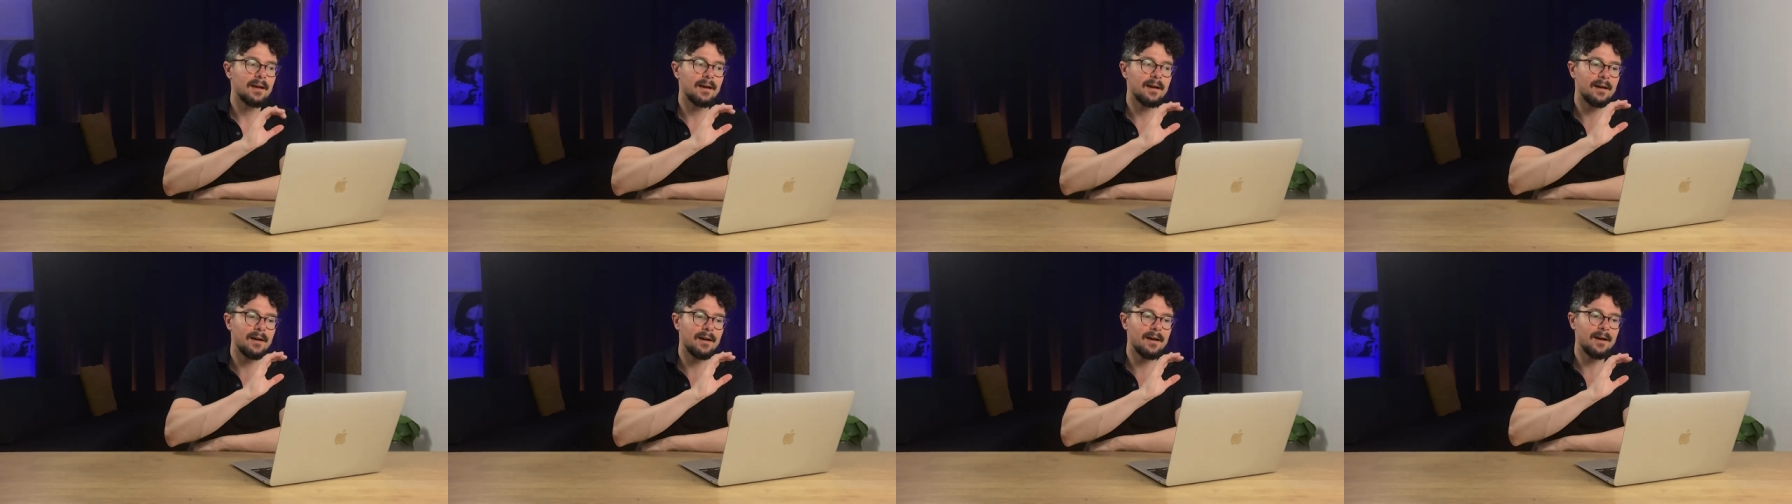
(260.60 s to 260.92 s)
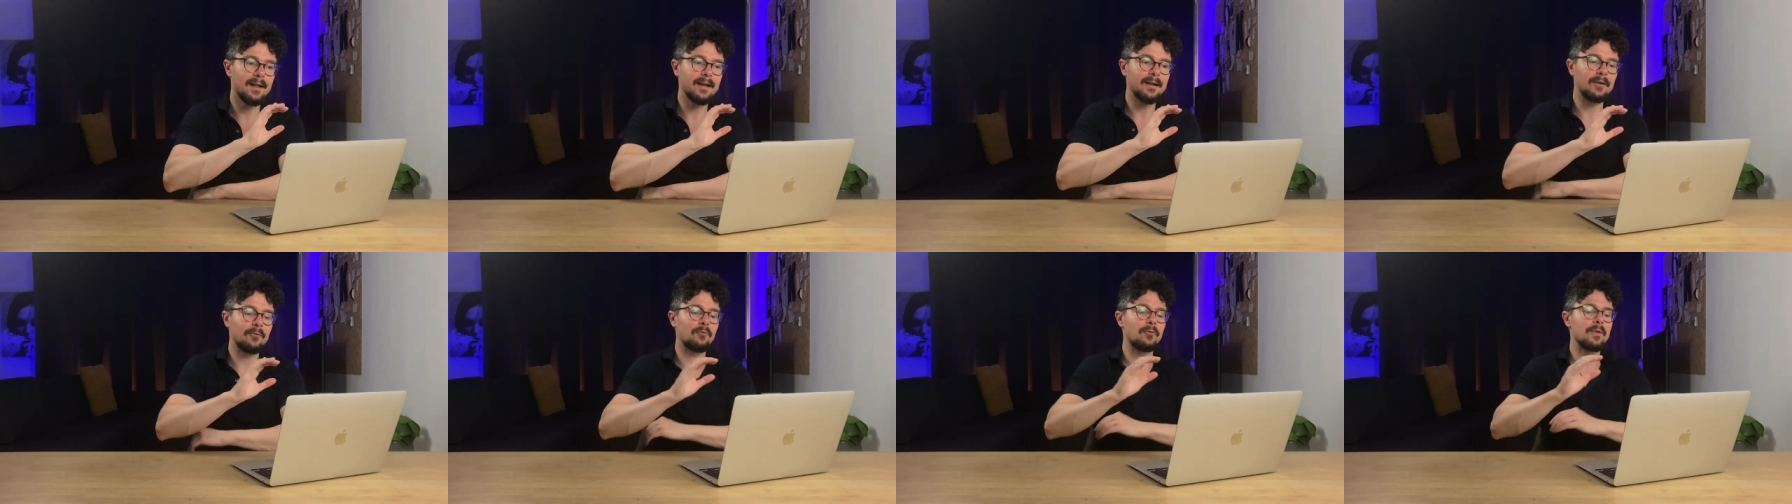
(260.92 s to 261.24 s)

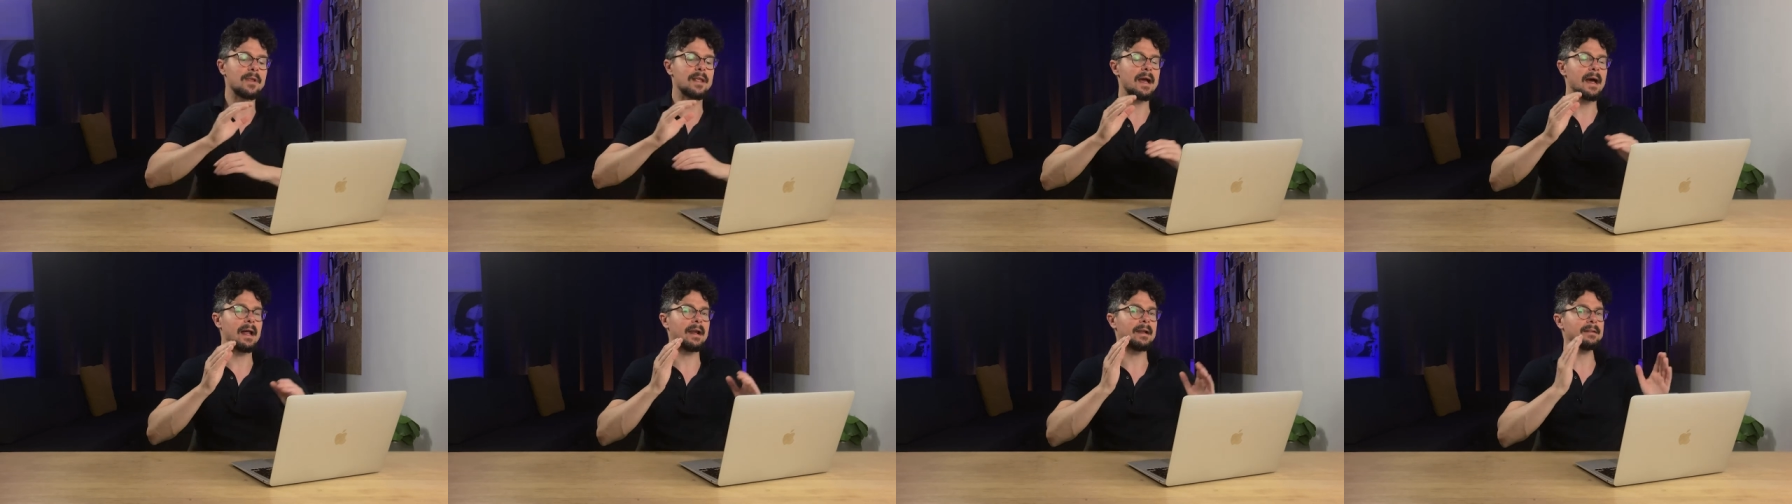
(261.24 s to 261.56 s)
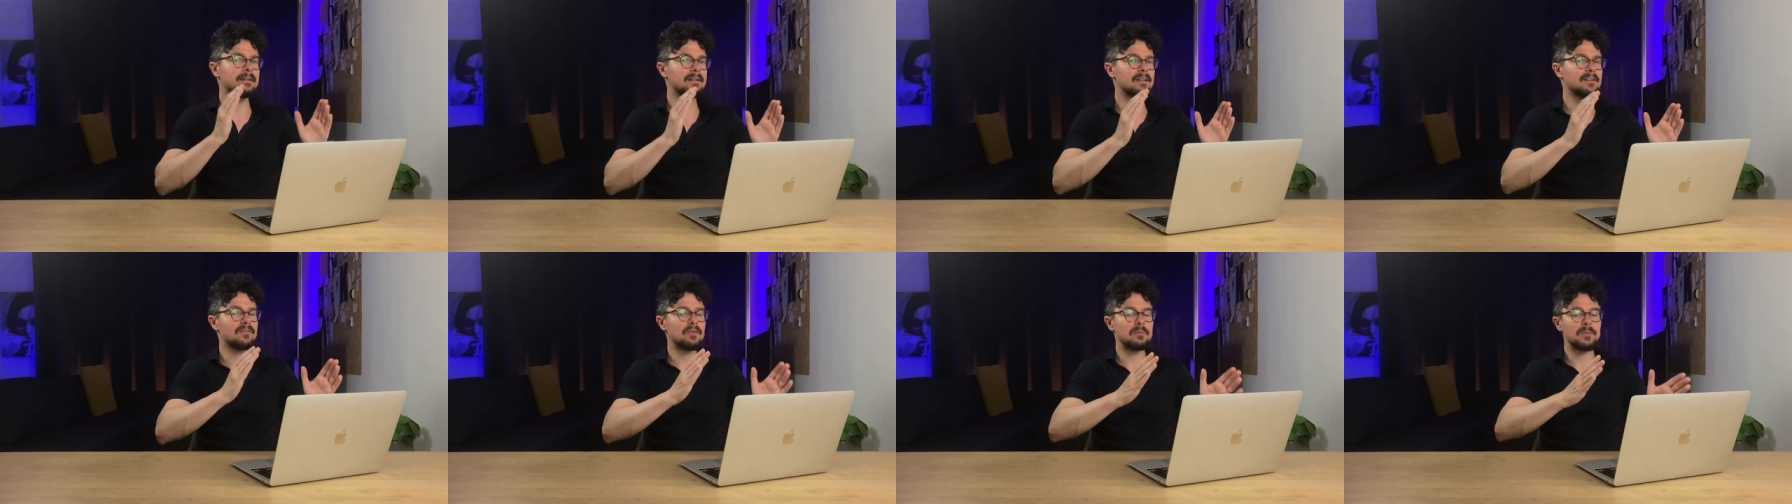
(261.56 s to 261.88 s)
uh,
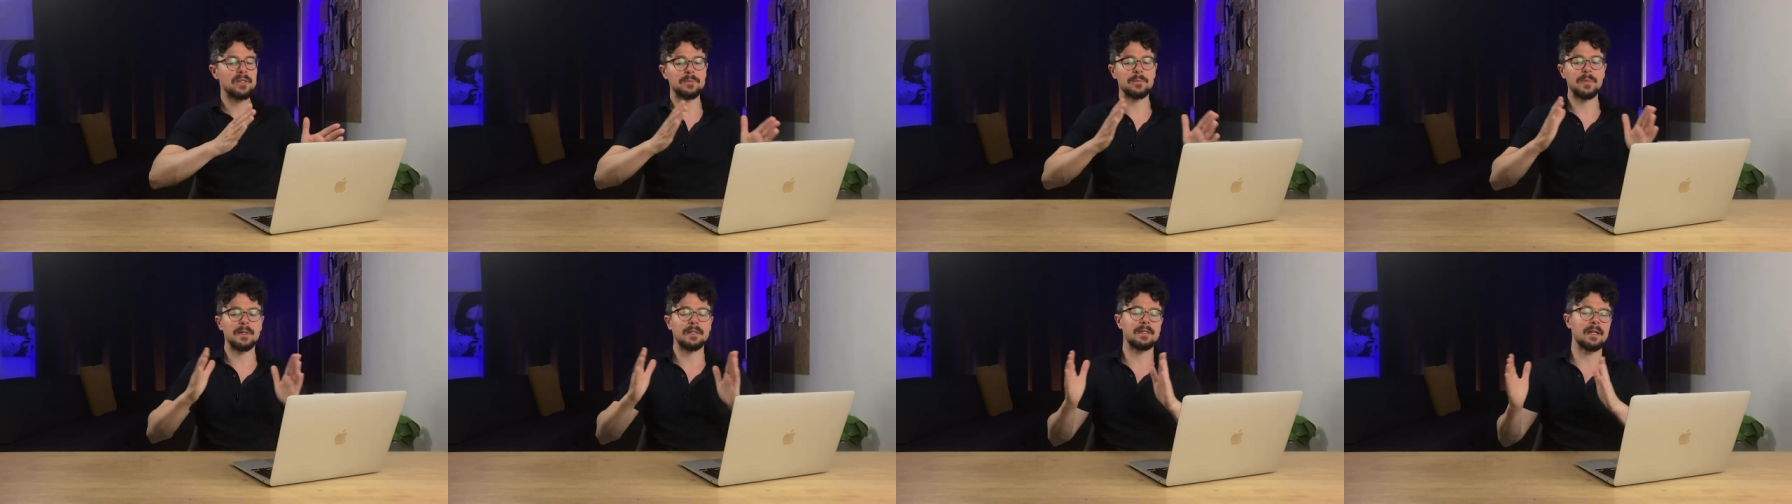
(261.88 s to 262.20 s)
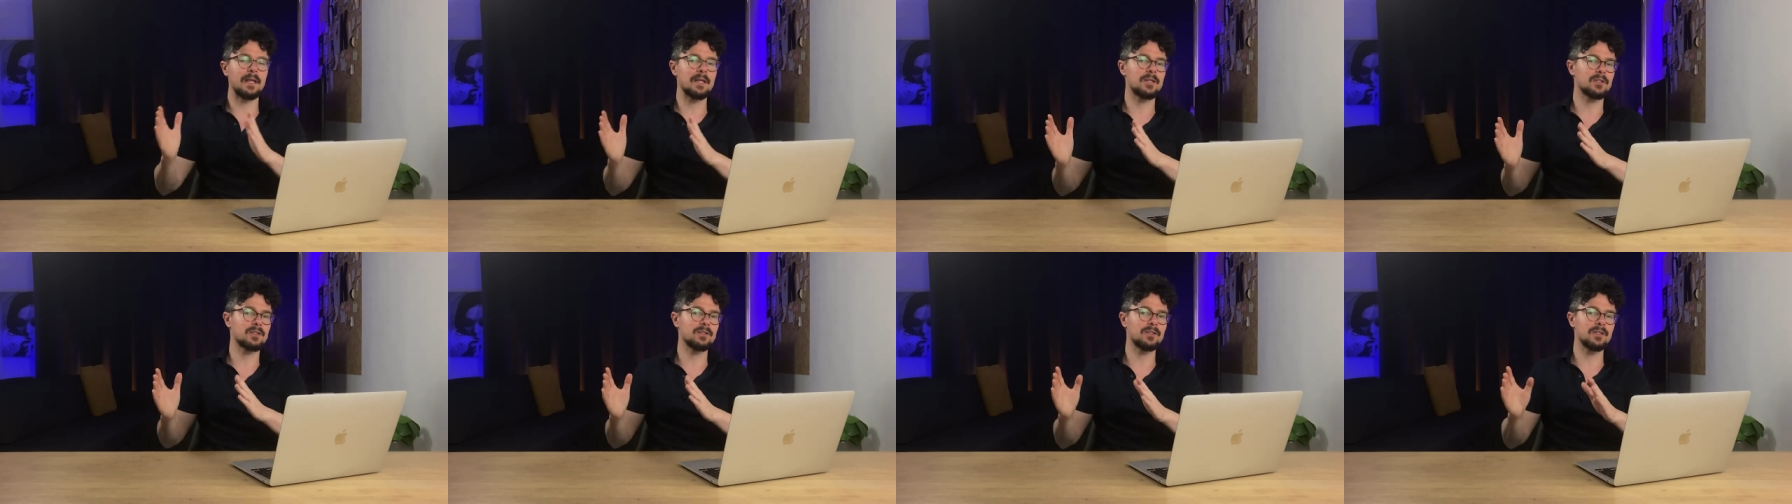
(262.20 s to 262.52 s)
reality from
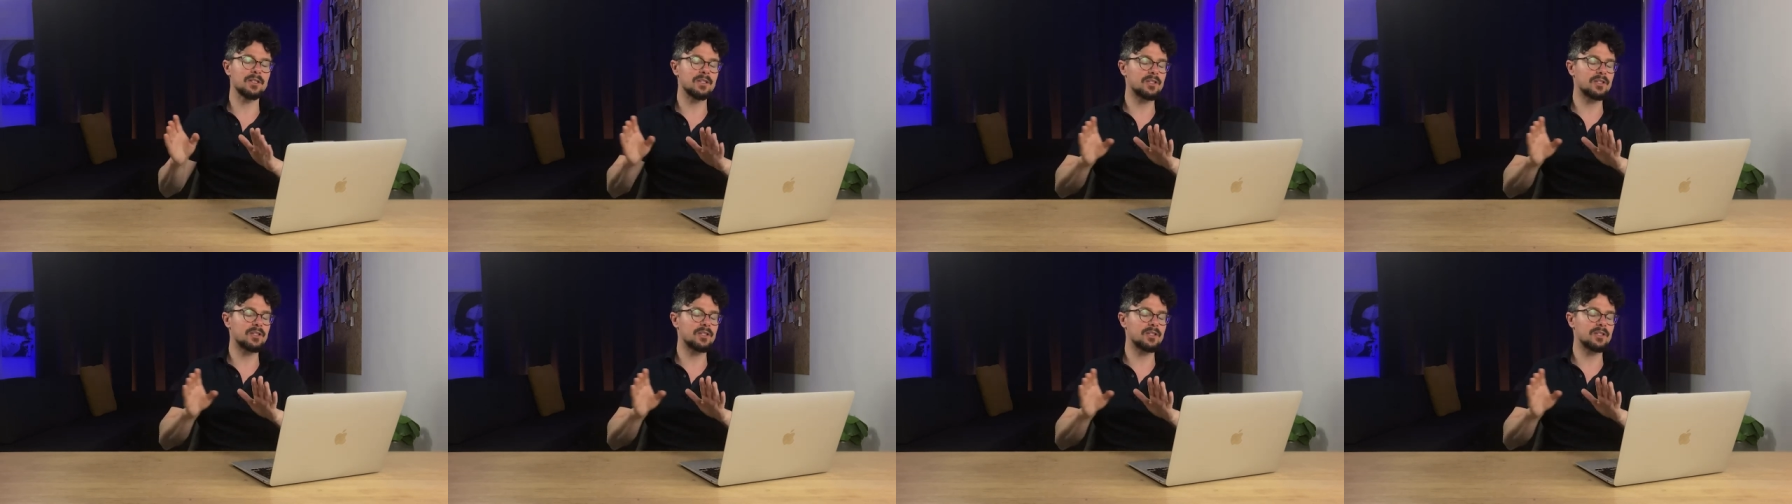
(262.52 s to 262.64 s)
expectation.